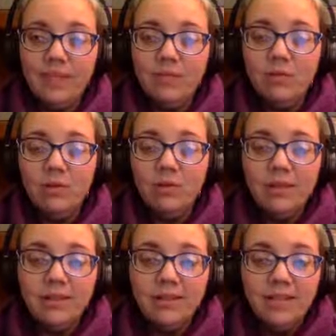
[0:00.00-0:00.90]
We
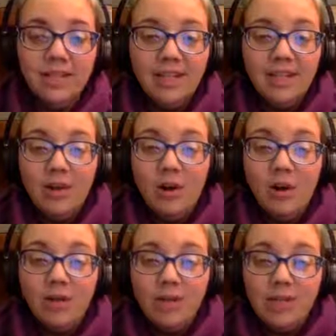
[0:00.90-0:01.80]
will
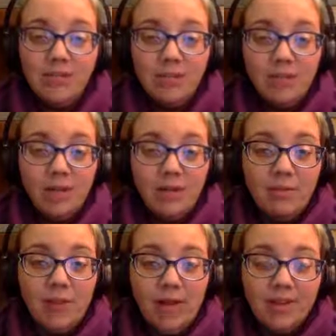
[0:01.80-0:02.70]
always, when we come
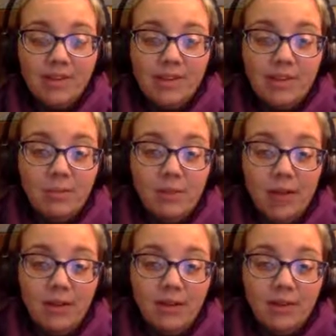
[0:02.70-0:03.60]
back to the
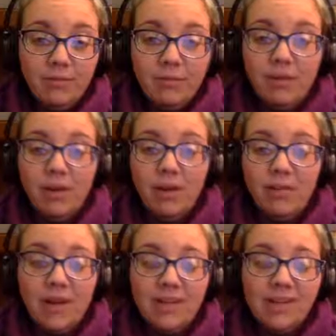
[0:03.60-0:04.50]
breath, when we come
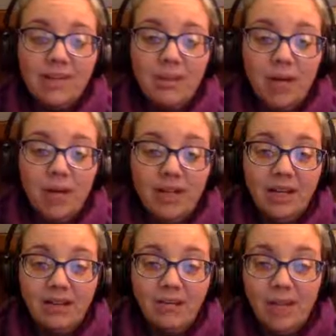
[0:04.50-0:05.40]
back to the
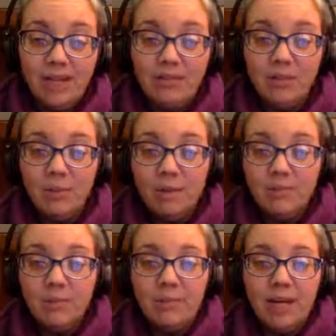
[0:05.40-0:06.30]
body, we end up
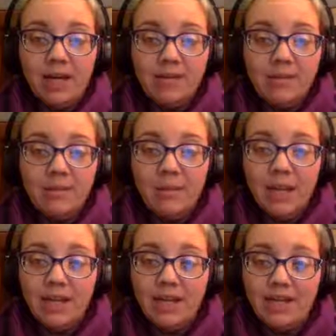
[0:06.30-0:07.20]
coming back to the
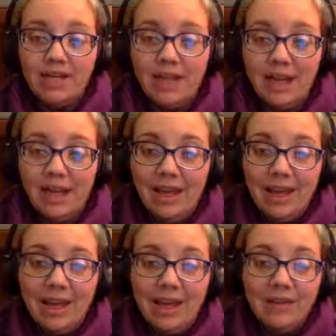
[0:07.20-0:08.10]
mind.
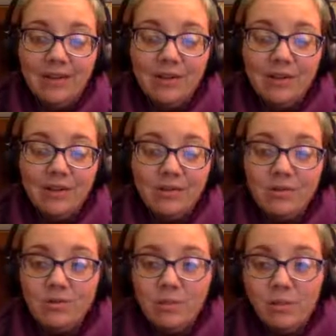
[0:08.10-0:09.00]
And there is
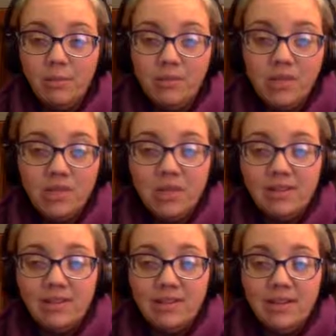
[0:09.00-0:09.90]
no separation.